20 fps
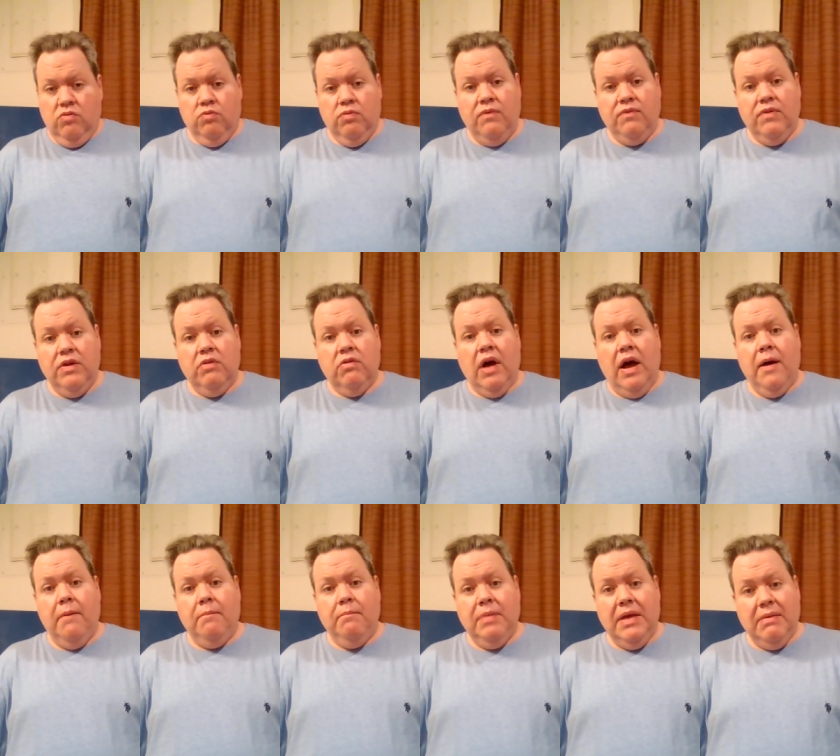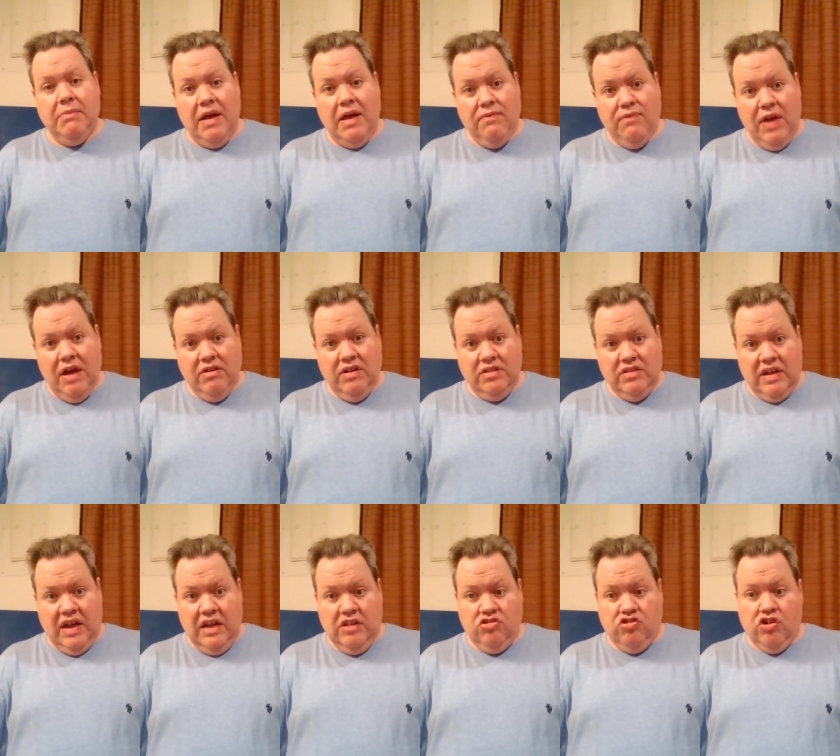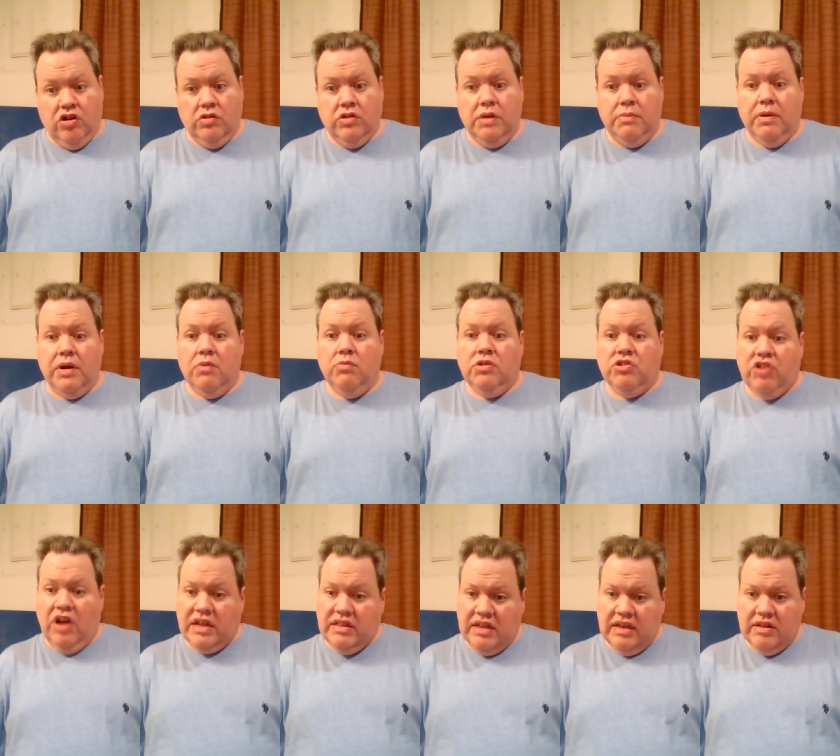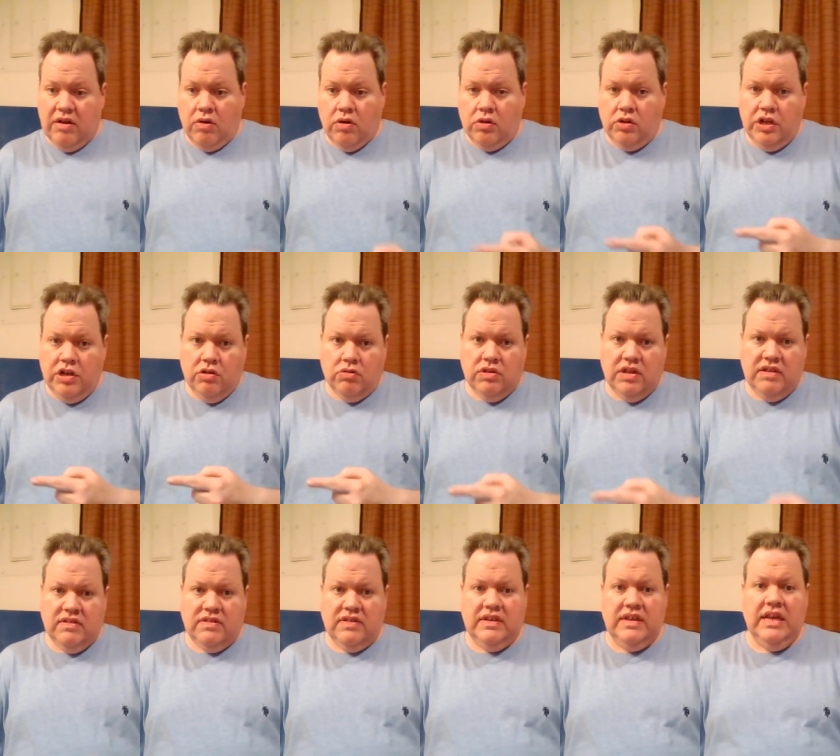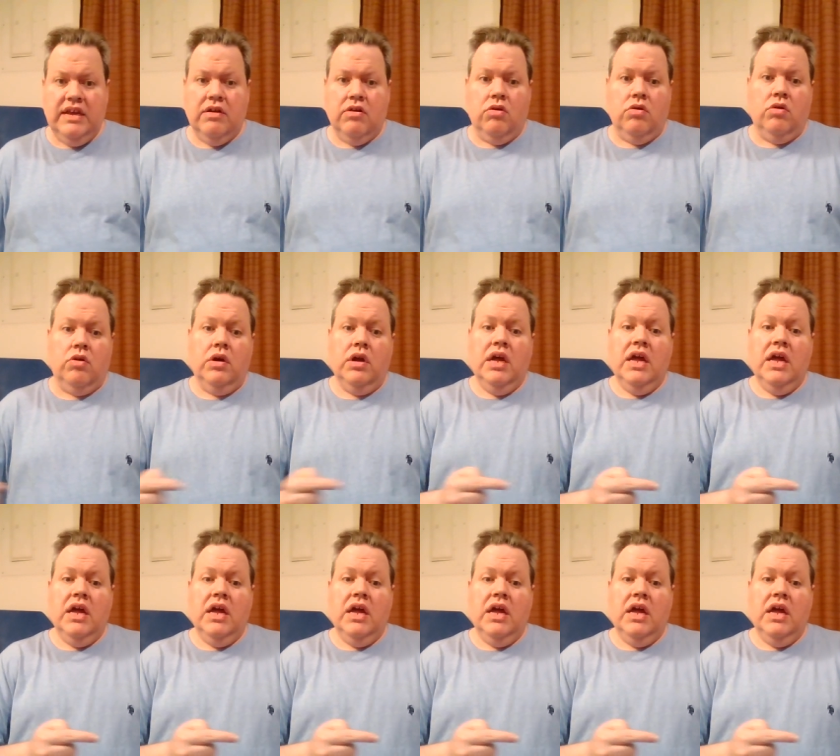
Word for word: review of Be My Valentine Charlie Brown, which I did earlier this year.